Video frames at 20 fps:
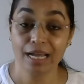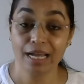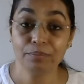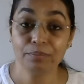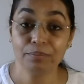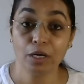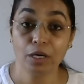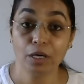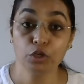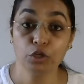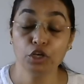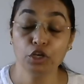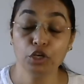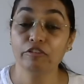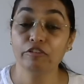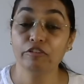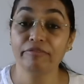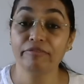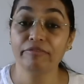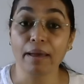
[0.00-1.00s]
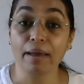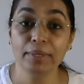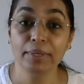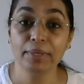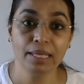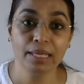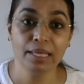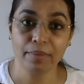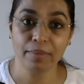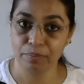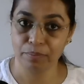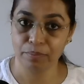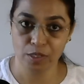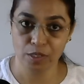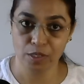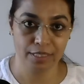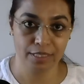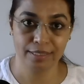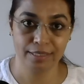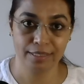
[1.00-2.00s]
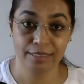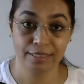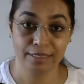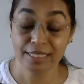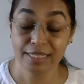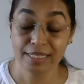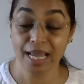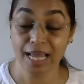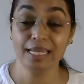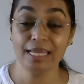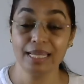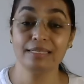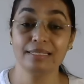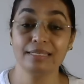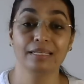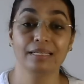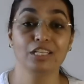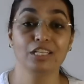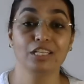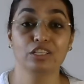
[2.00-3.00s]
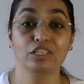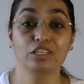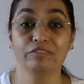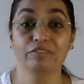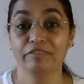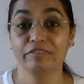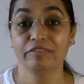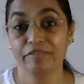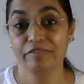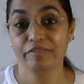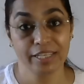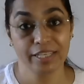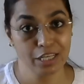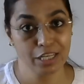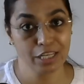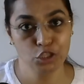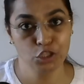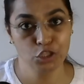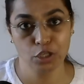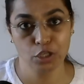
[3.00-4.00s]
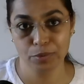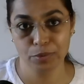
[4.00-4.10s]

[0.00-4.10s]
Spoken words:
among your family members, rise in your financial